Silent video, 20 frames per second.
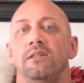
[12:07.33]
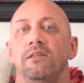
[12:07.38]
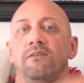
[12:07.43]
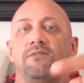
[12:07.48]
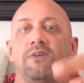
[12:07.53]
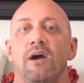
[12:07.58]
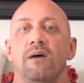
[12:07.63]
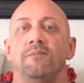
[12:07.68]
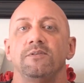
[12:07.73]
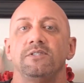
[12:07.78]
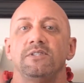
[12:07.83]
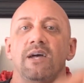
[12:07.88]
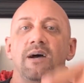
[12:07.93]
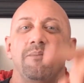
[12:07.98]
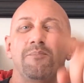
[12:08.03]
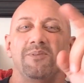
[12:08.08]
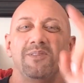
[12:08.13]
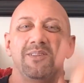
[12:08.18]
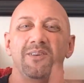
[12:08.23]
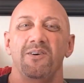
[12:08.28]
Leave comments
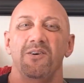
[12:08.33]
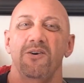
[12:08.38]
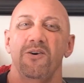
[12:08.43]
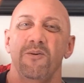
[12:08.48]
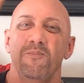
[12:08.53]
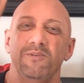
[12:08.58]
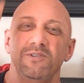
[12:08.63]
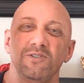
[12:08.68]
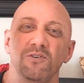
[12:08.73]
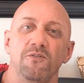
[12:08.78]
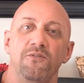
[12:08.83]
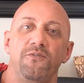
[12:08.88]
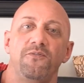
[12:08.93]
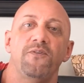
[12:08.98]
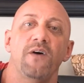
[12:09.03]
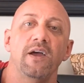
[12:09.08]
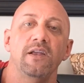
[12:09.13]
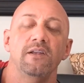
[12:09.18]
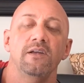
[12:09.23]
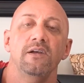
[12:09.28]
down below, but don't
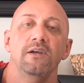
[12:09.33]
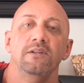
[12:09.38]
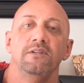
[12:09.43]
fight.